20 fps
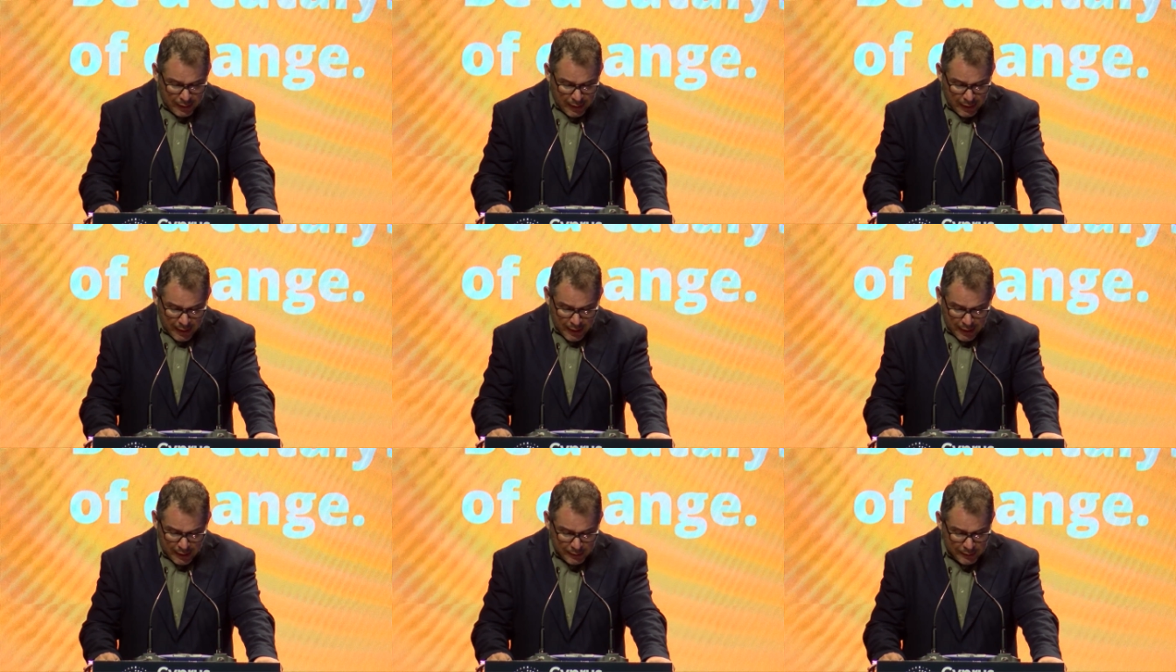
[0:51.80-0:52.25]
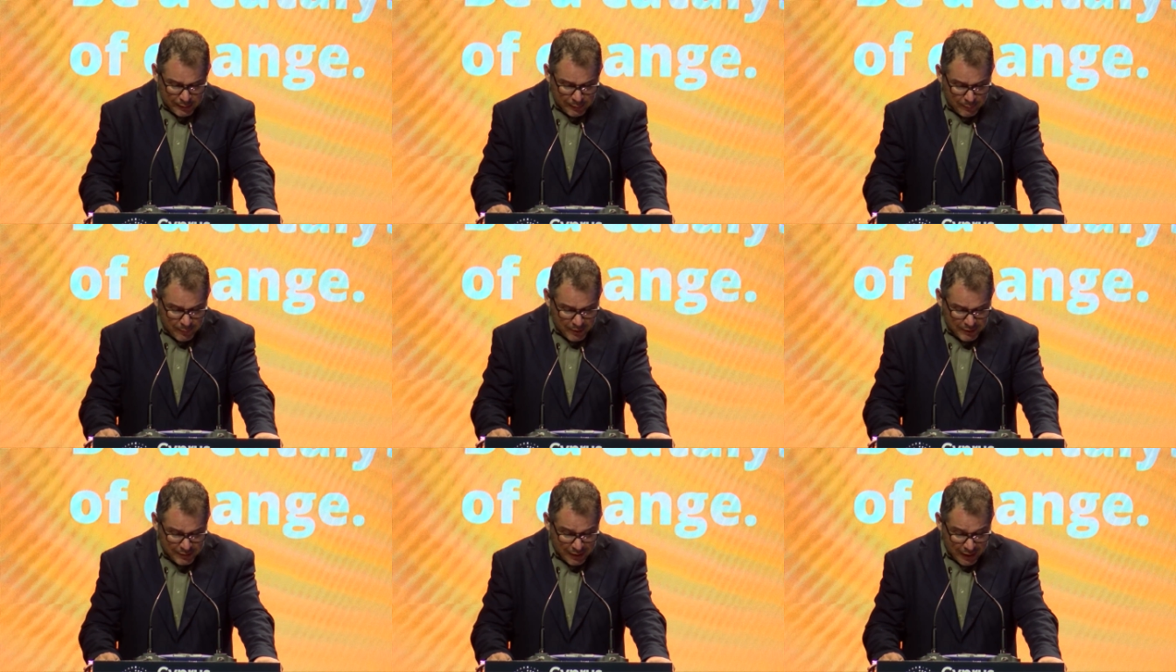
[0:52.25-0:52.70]
and
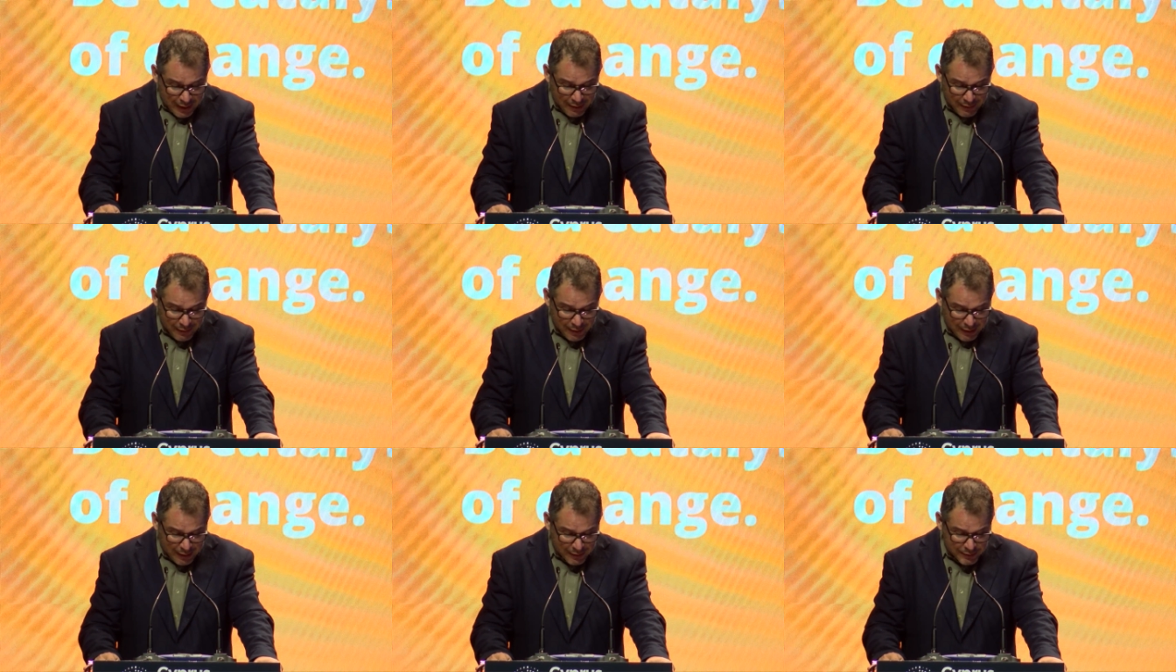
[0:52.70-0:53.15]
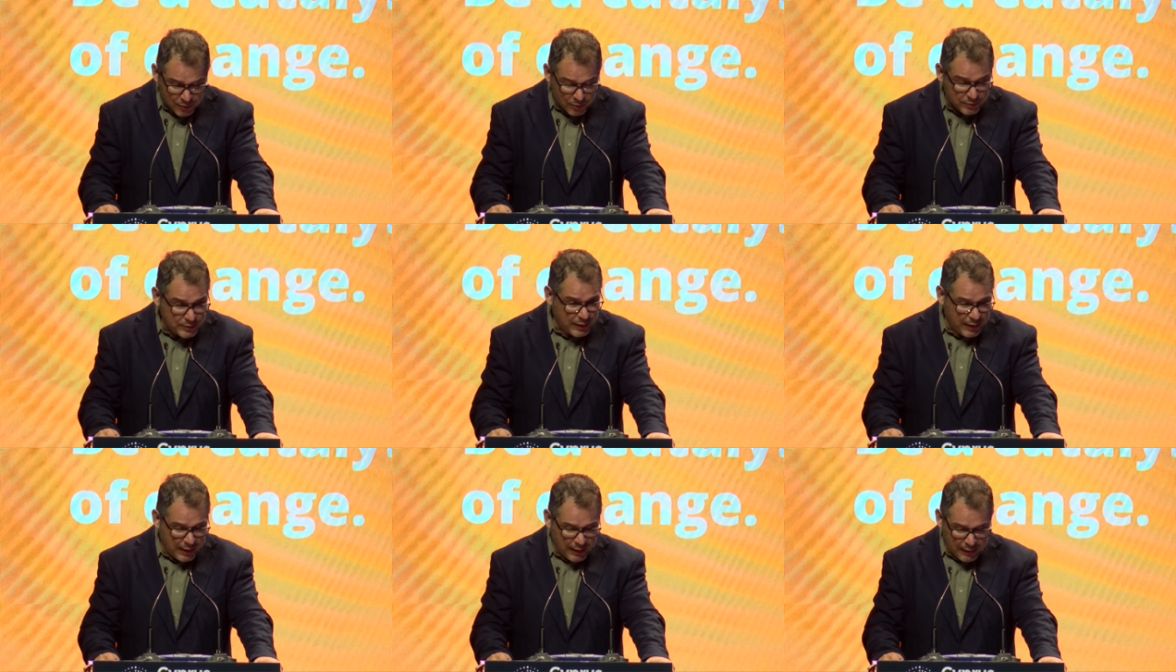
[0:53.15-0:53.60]
Mr.
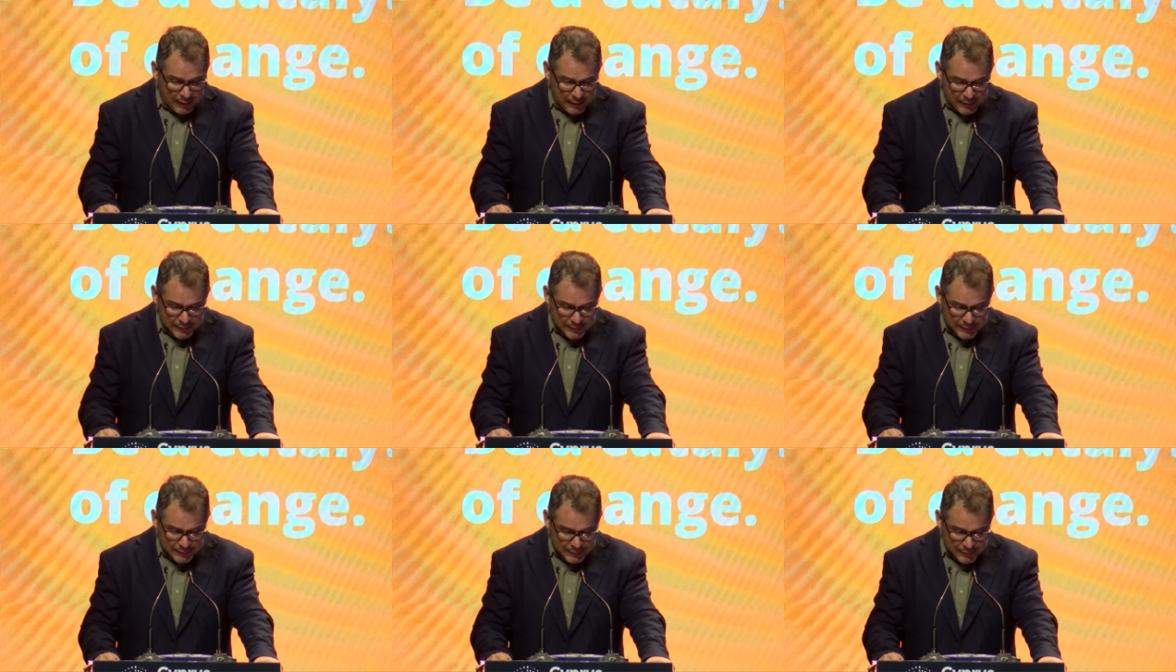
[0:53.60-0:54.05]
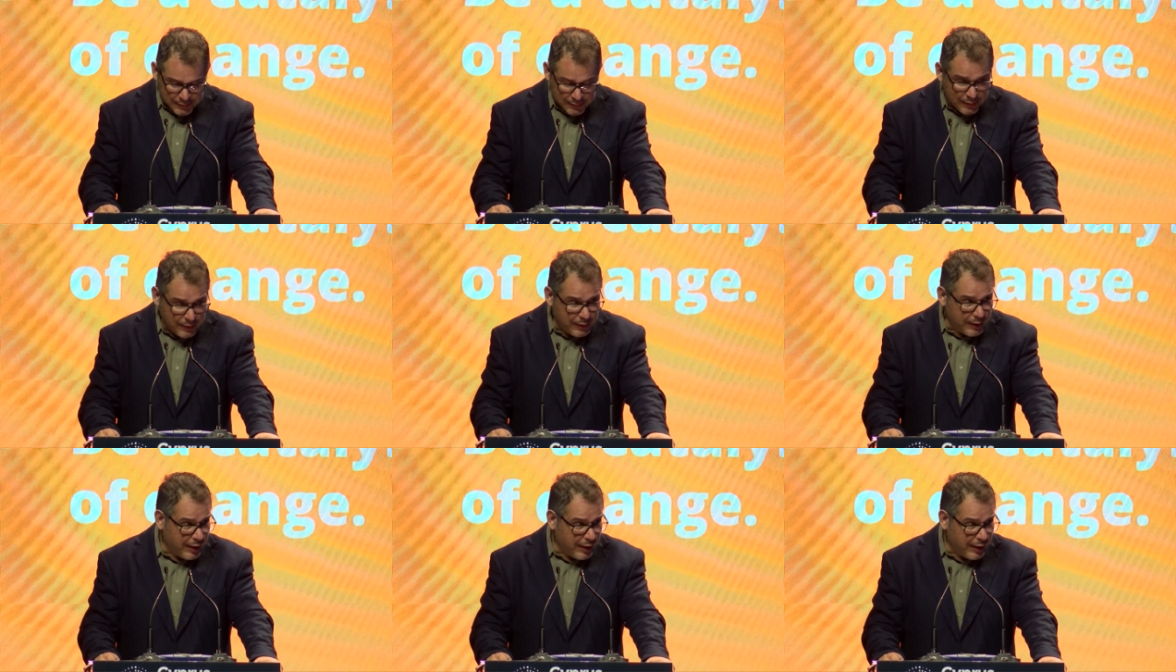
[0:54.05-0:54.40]
Athanassios Ellis,